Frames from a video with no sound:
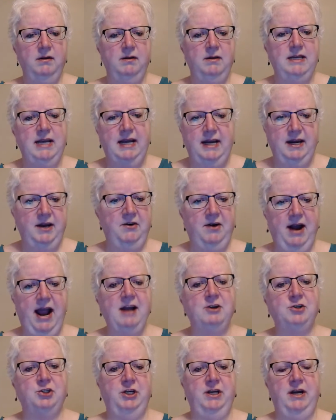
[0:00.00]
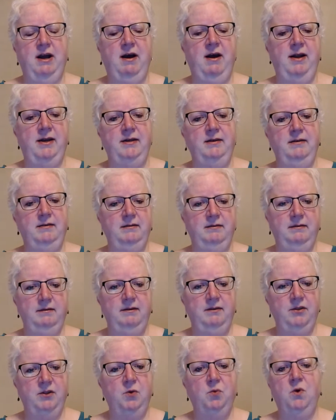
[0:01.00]
get interaction on,
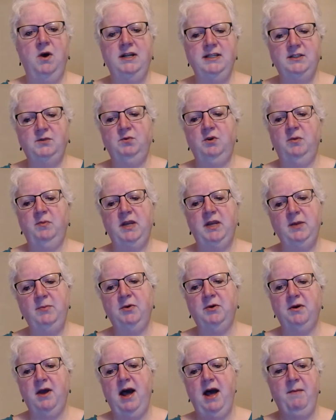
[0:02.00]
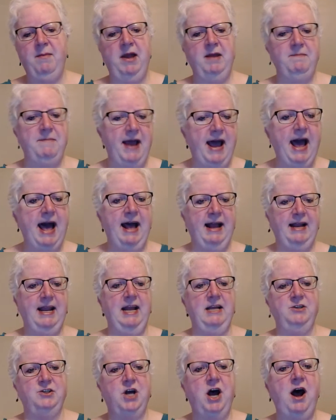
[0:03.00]
the ones where people comment back
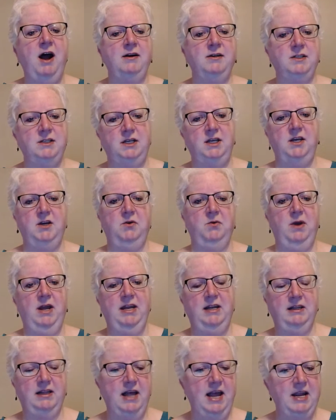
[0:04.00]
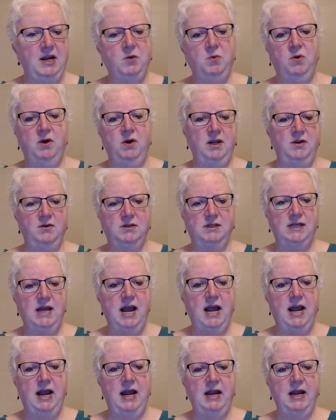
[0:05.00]
and talk to you and like what you
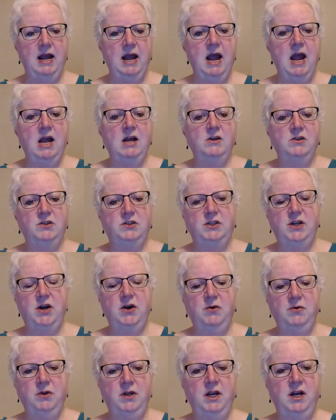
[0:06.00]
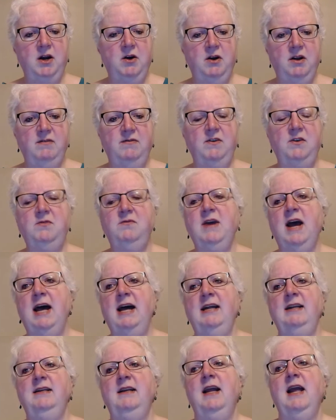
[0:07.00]
say. So, if
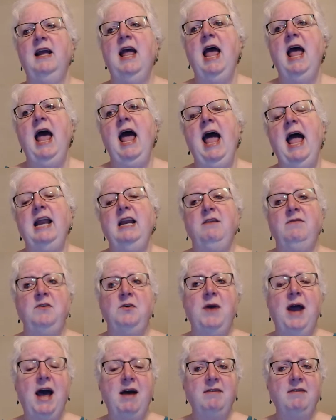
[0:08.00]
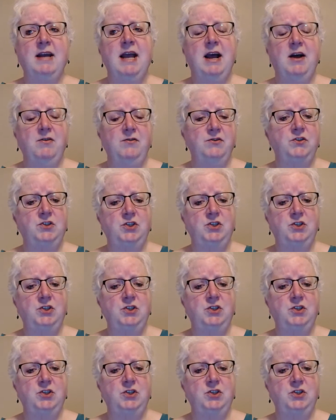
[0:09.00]
you have accounts